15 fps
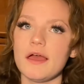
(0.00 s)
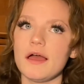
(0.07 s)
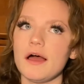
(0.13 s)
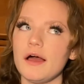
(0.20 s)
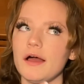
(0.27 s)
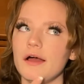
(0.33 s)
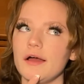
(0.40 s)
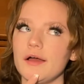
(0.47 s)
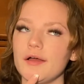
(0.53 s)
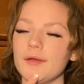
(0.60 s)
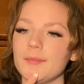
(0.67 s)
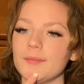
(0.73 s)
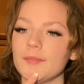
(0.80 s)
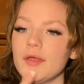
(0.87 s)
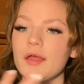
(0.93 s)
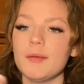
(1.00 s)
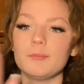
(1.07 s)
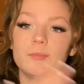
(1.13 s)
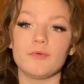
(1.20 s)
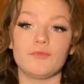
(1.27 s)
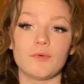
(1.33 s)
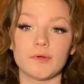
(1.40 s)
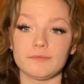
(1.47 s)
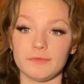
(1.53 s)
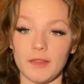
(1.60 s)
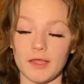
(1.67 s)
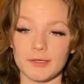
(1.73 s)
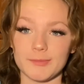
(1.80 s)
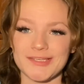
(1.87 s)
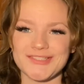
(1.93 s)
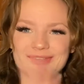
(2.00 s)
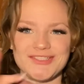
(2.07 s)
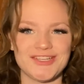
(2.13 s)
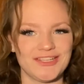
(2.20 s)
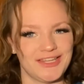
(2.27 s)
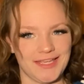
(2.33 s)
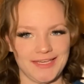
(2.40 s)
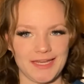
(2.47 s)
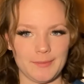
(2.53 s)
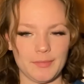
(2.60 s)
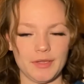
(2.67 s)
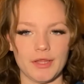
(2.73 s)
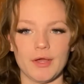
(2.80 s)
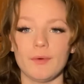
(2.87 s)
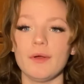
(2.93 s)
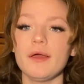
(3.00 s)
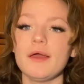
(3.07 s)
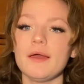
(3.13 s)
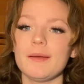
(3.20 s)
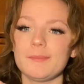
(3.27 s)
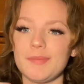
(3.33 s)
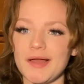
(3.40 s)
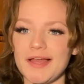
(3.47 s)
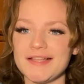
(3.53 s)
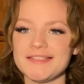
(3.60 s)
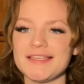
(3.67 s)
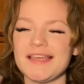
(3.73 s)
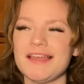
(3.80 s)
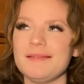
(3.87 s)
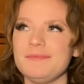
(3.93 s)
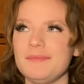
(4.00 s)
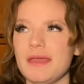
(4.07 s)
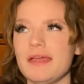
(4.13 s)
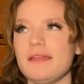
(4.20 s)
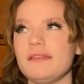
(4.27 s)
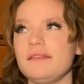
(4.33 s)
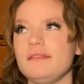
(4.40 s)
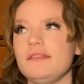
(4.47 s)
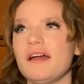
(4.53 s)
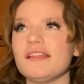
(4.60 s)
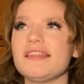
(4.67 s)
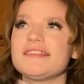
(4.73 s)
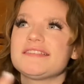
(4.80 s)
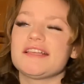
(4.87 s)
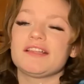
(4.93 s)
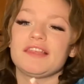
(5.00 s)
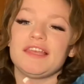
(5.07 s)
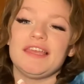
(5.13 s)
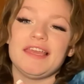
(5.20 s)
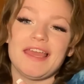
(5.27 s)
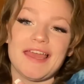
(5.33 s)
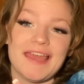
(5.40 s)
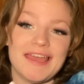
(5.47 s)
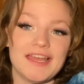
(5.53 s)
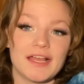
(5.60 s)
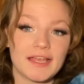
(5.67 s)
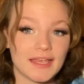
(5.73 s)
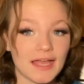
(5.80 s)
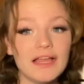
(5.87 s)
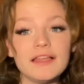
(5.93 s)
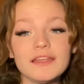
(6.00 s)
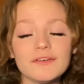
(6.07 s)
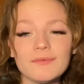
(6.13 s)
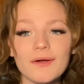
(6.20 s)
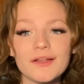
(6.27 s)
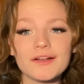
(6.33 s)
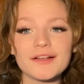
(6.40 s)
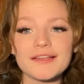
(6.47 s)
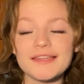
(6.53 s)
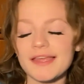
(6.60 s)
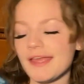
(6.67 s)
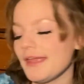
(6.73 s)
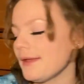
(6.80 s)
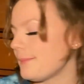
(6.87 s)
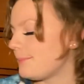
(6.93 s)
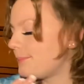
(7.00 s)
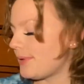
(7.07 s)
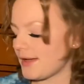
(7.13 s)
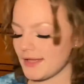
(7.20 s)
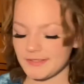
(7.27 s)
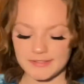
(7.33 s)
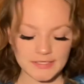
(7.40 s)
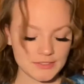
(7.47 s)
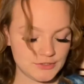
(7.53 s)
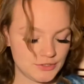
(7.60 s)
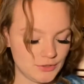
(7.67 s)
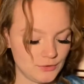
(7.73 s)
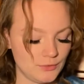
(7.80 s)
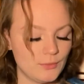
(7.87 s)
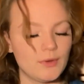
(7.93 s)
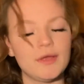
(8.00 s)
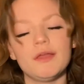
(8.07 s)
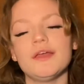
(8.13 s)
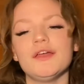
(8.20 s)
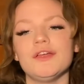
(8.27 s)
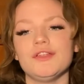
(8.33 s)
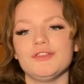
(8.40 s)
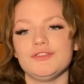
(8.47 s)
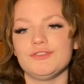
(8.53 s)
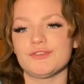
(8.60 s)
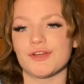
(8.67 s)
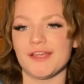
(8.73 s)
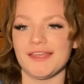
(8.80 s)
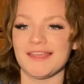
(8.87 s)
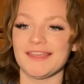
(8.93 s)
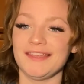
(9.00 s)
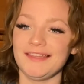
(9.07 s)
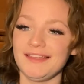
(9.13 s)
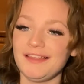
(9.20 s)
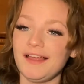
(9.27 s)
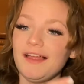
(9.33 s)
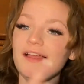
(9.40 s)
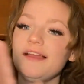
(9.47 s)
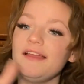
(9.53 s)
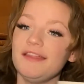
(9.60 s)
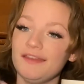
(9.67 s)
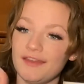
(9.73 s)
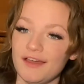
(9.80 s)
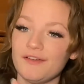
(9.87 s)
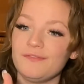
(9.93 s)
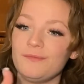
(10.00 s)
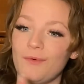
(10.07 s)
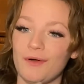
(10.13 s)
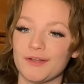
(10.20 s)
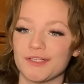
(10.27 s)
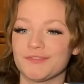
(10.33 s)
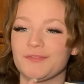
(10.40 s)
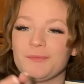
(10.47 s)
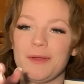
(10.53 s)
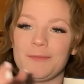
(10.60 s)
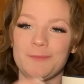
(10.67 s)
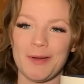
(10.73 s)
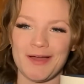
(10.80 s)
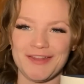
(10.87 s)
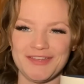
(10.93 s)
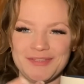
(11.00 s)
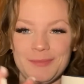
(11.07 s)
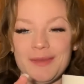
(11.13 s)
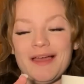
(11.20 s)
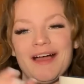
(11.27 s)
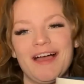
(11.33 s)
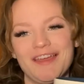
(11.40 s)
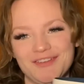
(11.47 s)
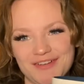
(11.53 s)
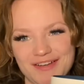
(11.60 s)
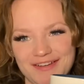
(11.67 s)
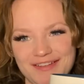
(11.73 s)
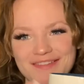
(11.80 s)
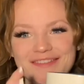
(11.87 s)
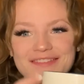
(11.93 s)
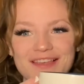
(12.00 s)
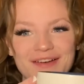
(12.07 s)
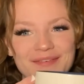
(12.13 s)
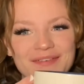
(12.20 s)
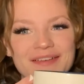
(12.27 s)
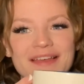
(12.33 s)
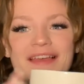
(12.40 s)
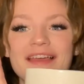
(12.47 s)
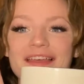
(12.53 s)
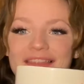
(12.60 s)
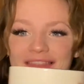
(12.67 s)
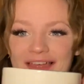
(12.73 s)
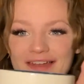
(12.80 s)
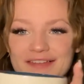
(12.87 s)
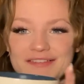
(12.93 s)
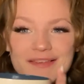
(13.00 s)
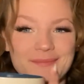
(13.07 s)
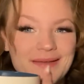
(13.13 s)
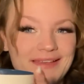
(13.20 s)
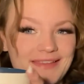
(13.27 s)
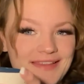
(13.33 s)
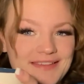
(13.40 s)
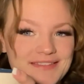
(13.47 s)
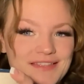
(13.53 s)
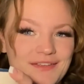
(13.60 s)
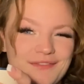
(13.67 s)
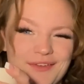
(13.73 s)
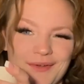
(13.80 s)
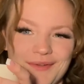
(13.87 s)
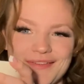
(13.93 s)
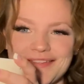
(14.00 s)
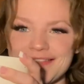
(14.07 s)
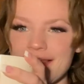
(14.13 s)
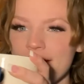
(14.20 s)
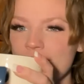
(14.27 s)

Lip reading: before Vlogmas, which I'll link down below. But not necessarily a gallon of water a day, but to drink enough water for my body to be hydrated. So that is on my list of goals.